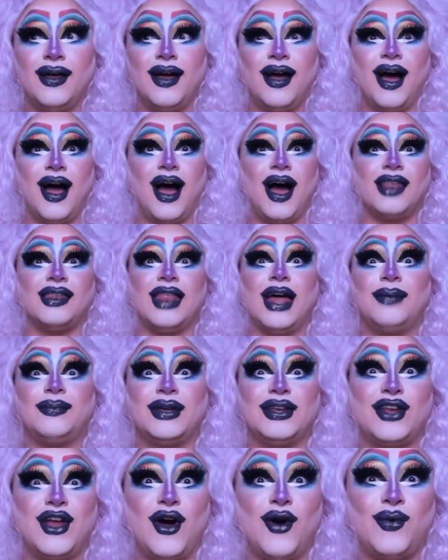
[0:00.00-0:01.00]
Let me
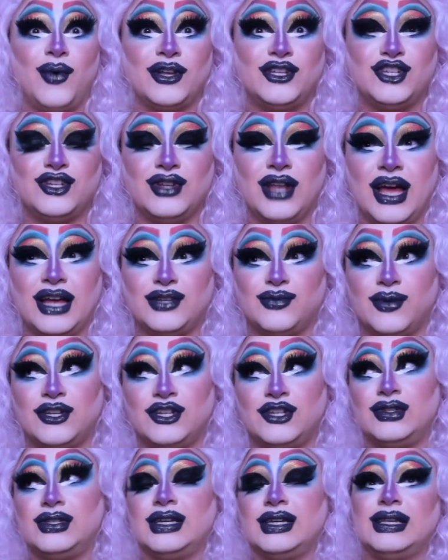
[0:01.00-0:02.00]
know what you liked, what
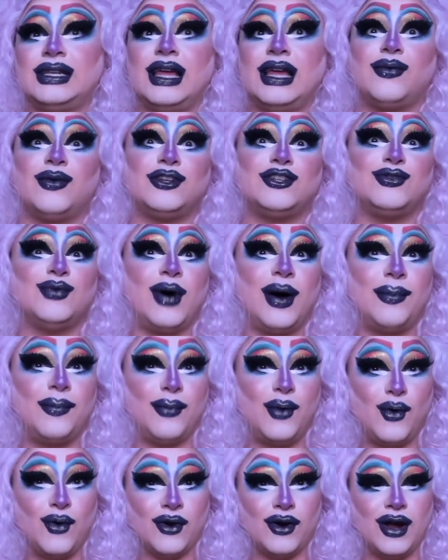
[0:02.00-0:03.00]
you didn't like, what you want
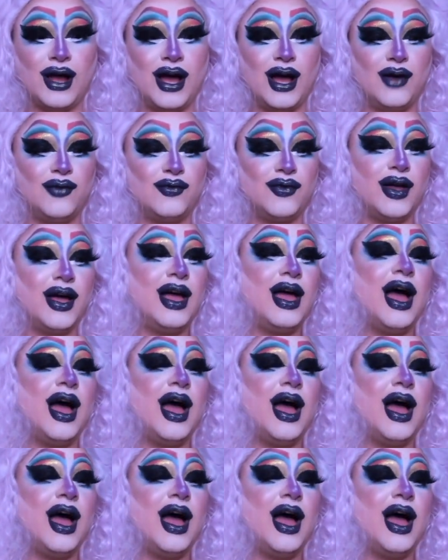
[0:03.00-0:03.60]
more of.